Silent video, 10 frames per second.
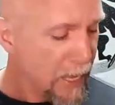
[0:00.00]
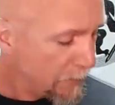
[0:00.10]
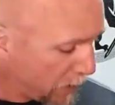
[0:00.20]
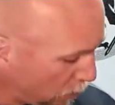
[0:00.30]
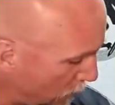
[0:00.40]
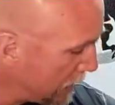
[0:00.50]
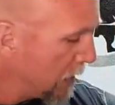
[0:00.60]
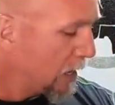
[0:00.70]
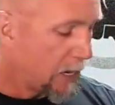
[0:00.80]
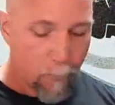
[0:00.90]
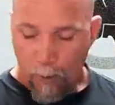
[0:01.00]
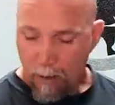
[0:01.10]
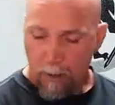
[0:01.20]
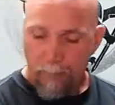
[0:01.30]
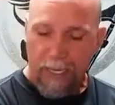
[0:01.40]
And by the way, I'm
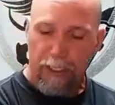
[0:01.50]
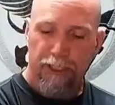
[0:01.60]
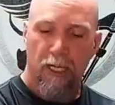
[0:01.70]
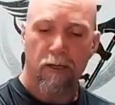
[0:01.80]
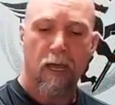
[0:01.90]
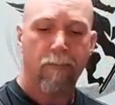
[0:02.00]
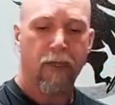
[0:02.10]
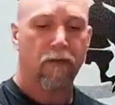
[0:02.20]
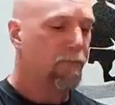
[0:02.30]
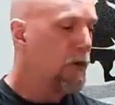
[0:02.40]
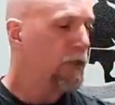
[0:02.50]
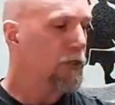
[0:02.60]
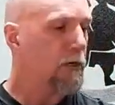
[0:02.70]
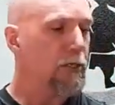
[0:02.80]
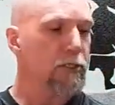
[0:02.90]
wearing my Shall Not Be Infringed
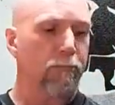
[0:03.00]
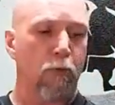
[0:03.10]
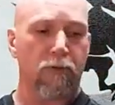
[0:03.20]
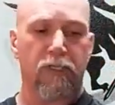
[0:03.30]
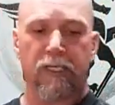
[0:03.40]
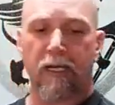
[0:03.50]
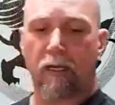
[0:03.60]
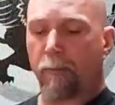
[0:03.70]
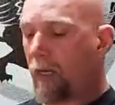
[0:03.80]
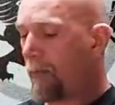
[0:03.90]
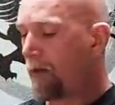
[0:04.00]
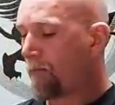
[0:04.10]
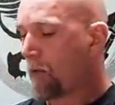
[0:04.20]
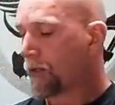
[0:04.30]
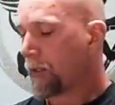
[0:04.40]
shirt to support the Second Amendment. Of
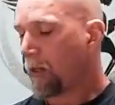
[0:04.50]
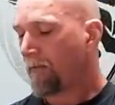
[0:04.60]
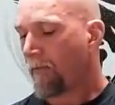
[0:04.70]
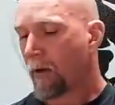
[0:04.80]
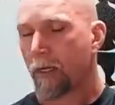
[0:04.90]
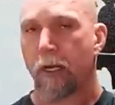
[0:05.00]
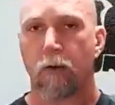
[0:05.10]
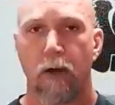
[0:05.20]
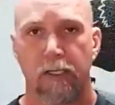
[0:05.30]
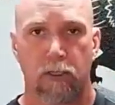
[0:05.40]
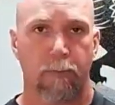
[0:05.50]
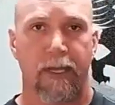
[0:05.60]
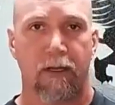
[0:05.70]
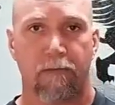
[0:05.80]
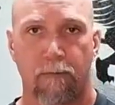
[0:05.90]
course, all of our gun rights are
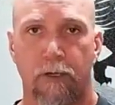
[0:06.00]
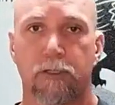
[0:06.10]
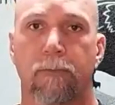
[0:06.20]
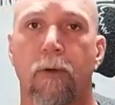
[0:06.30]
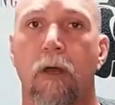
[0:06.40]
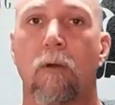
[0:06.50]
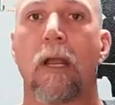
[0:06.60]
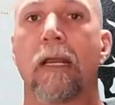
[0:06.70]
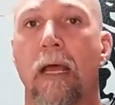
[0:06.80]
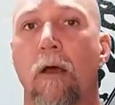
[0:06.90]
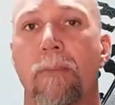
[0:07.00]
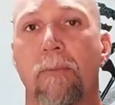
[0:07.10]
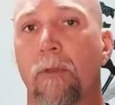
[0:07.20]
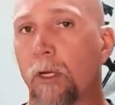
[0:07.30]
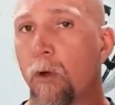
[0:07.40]
being infringed upon right now.
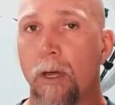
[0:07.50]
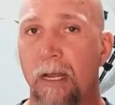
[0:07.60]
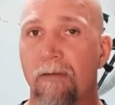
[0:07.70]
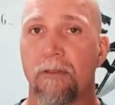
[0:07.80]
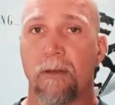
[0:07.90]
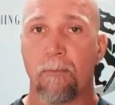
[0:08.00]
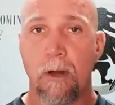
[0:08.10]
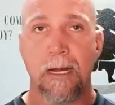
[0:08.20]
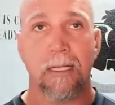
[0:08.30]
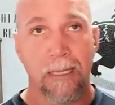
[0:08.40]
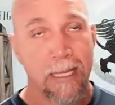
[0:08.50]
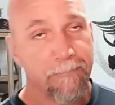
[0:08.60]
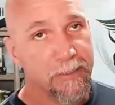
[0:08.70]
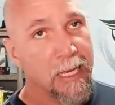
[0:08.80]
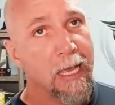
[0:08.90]
People are going after them right and left.